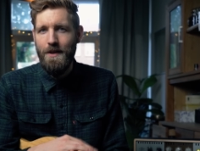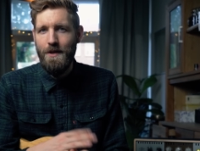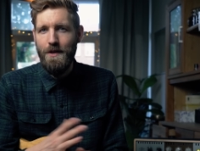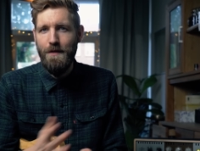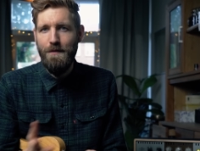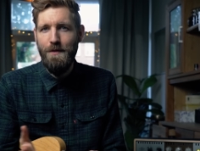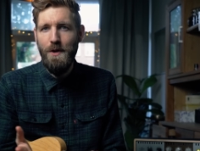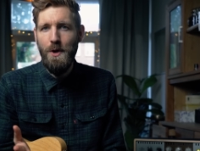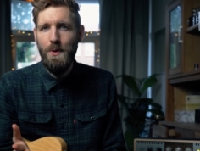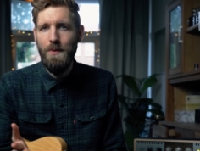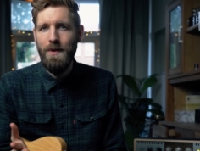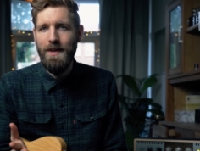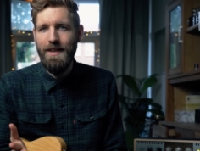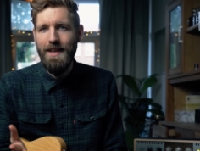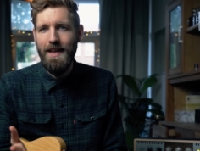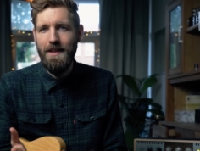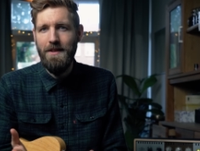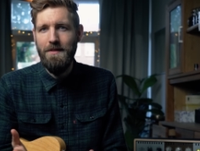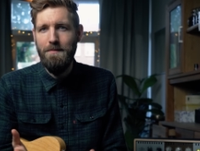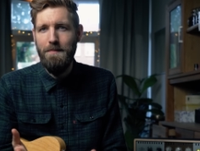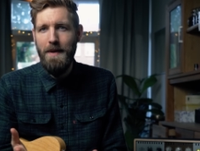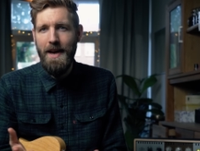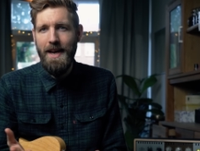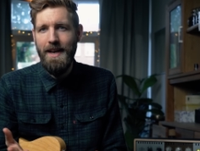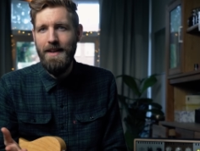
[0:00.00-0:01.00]
The viewer
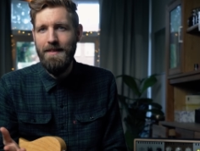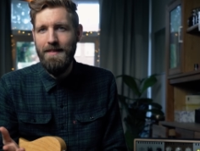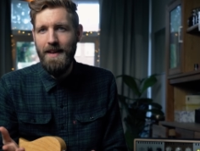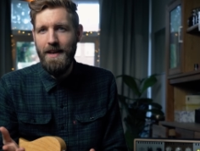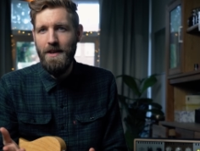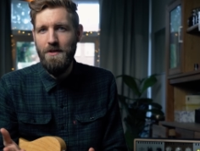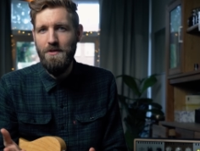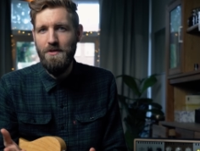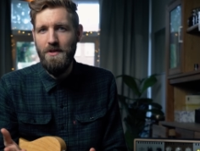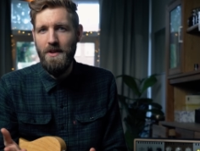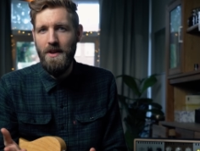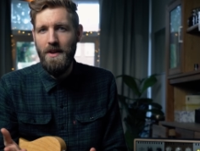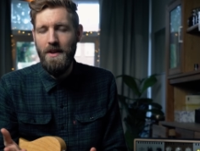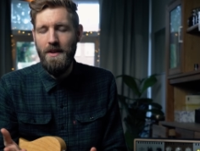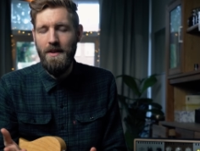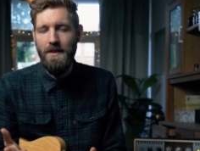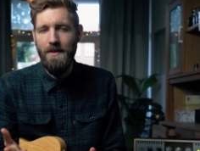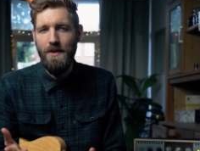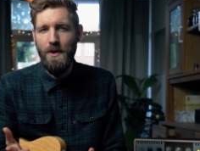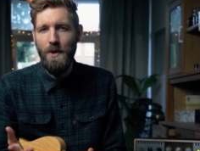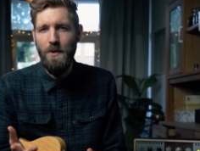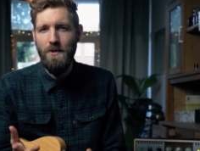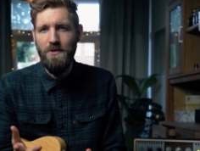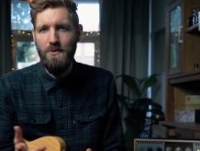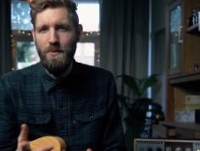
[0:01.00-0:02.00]
that paid
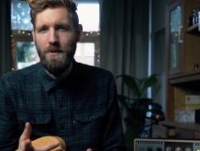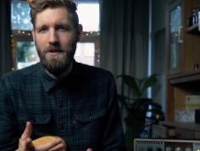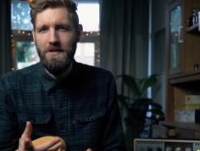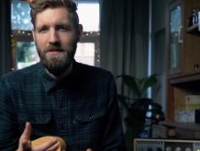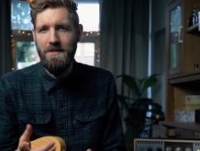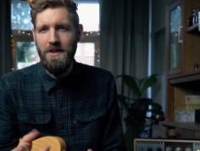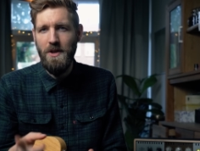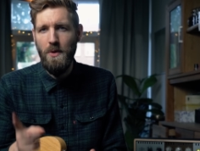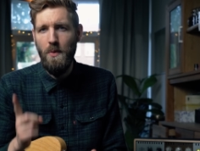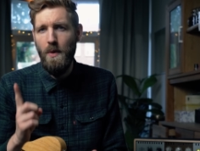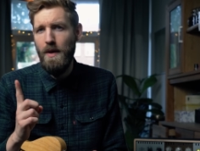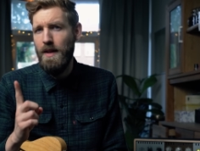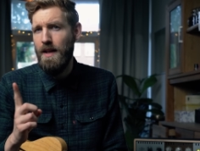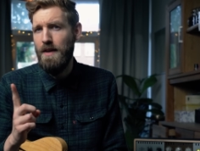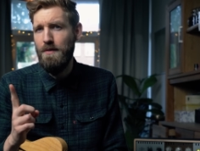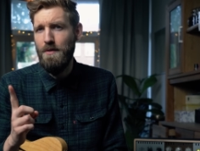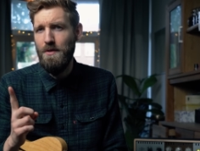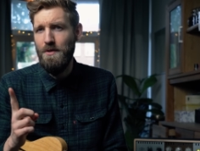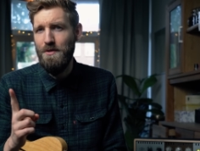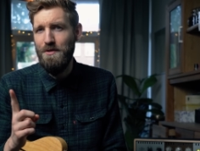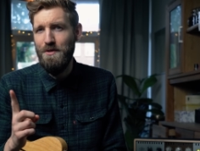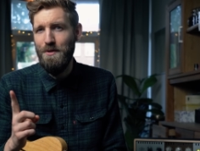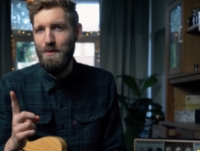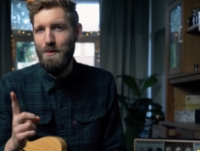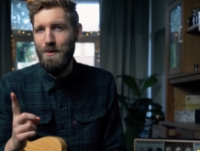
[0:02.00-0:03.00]
attention knows we're still one
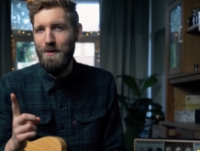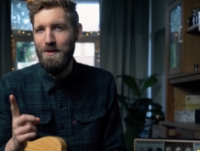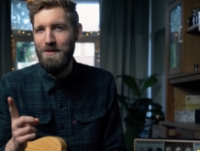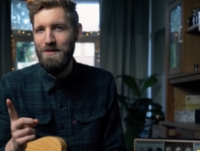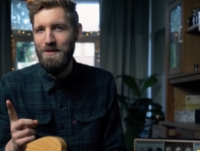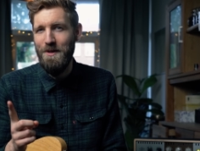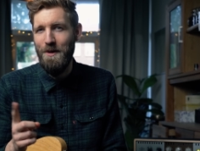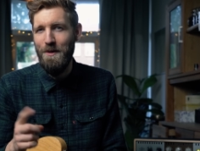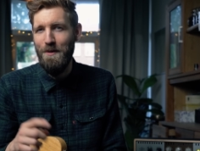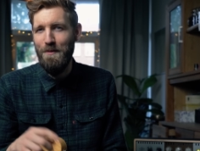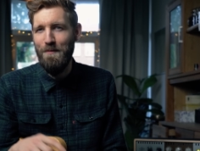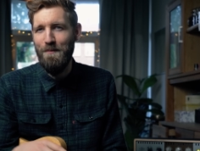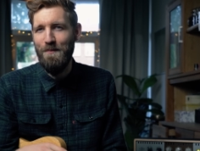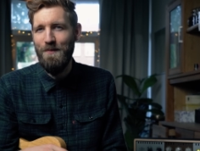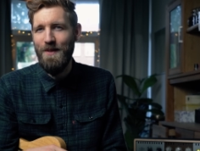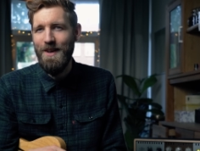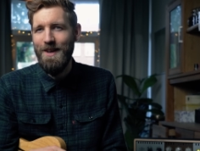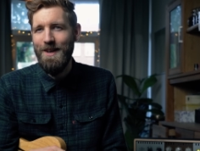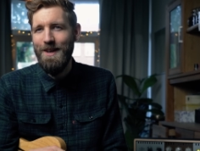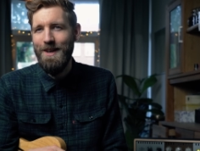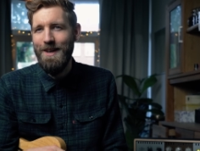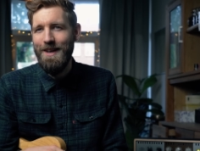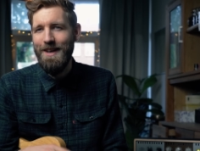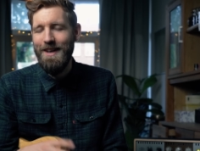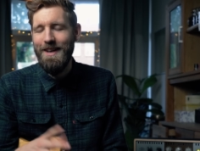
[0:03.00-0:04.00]
level short, so
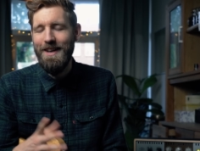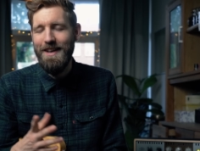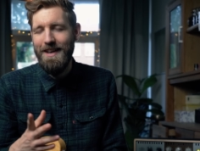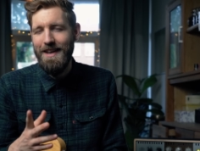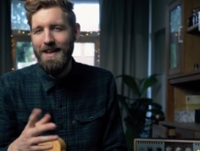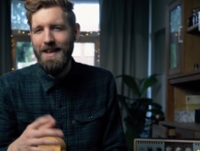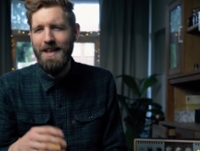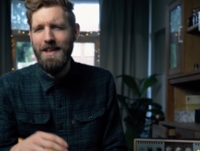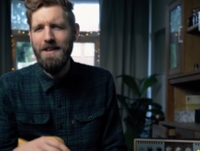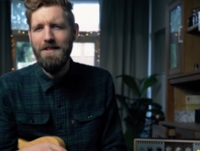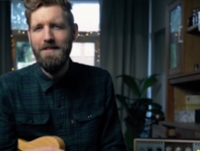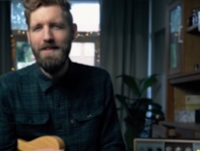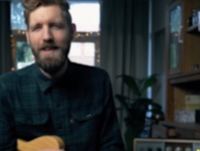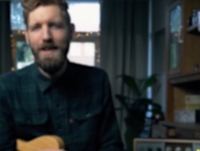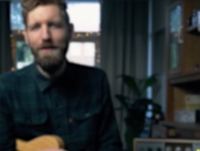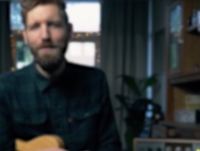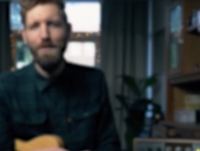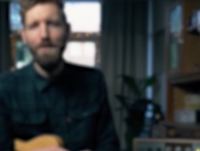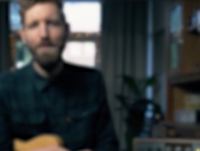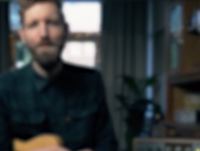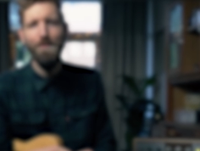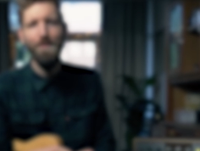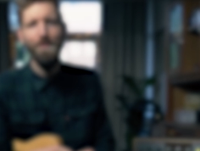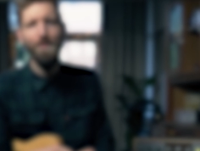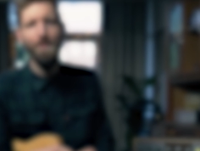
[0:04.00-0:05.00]
here's
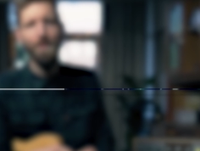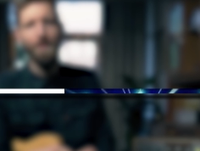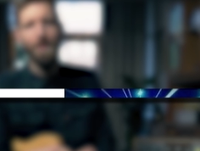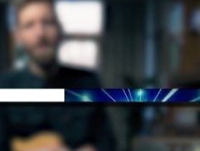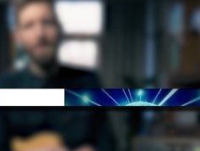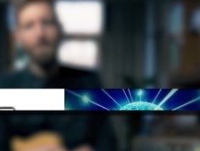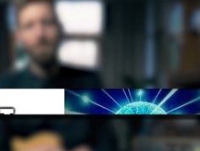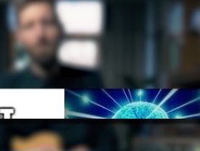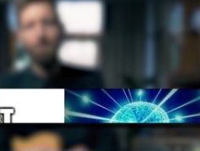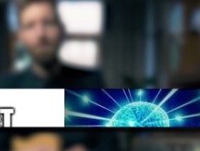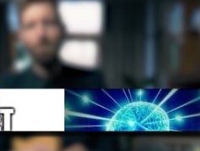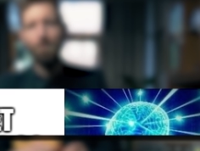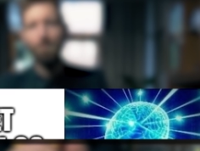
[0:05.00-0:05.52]
level four